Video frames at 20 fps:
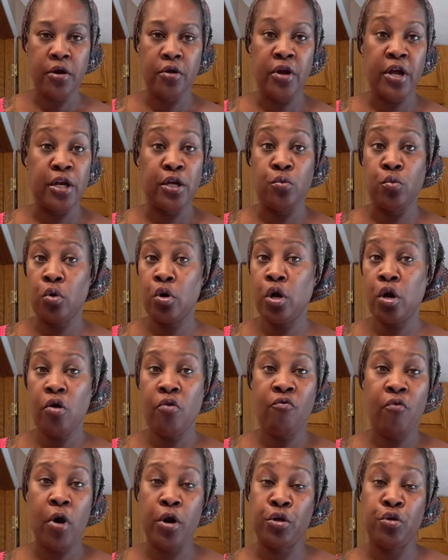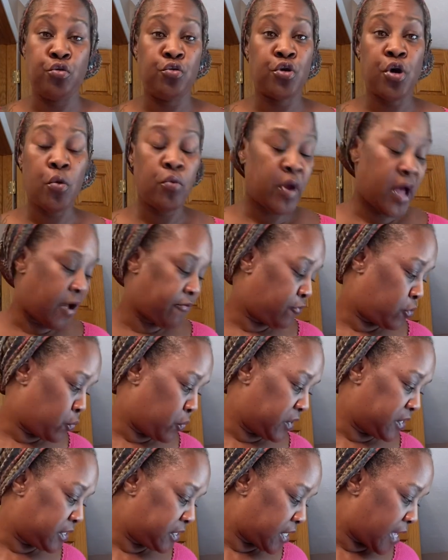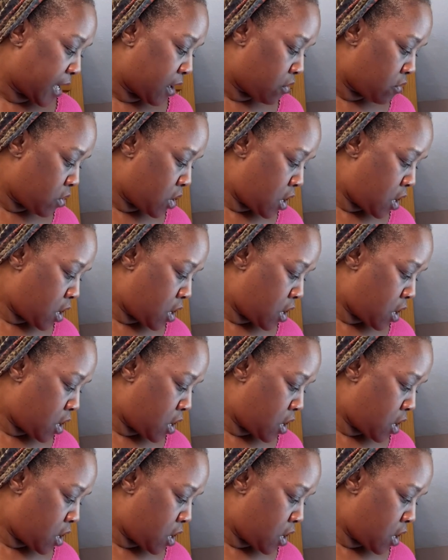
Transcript: And clove water, you don't have to rinse out.